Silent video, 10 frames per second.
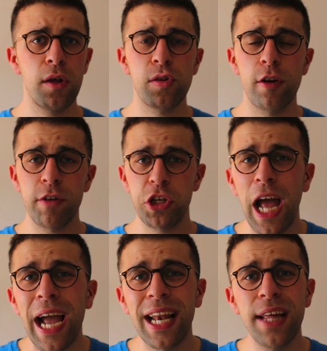sort of a
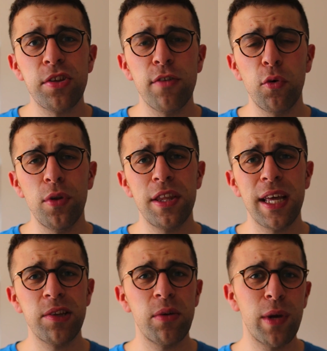checklist of all the
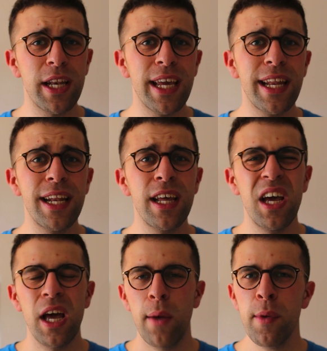things that we needed.
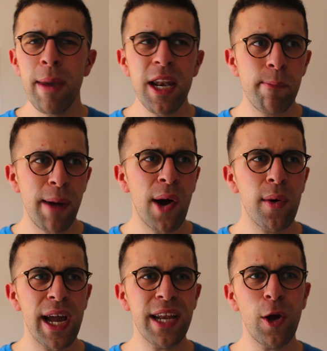And we made about a